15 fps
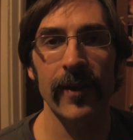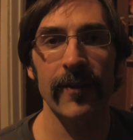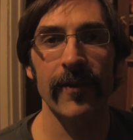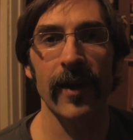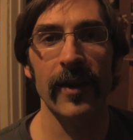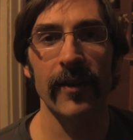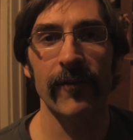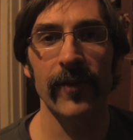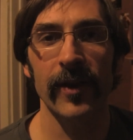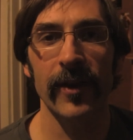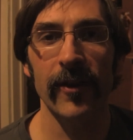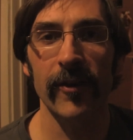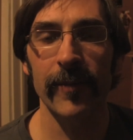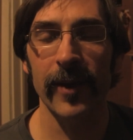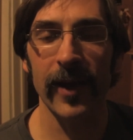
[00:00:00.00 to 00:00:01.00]
exciting
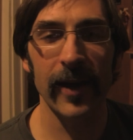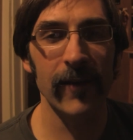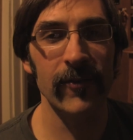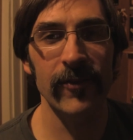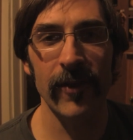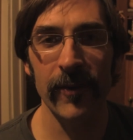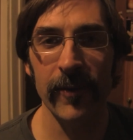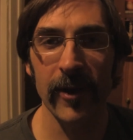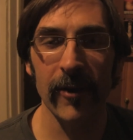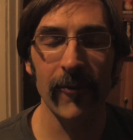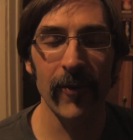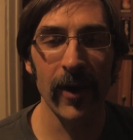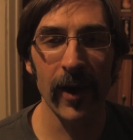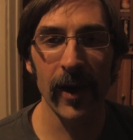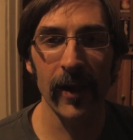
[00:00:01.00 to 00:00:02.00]
video, but I haven't done one in a
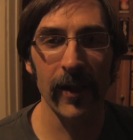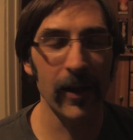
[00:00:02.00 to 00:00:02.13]
while.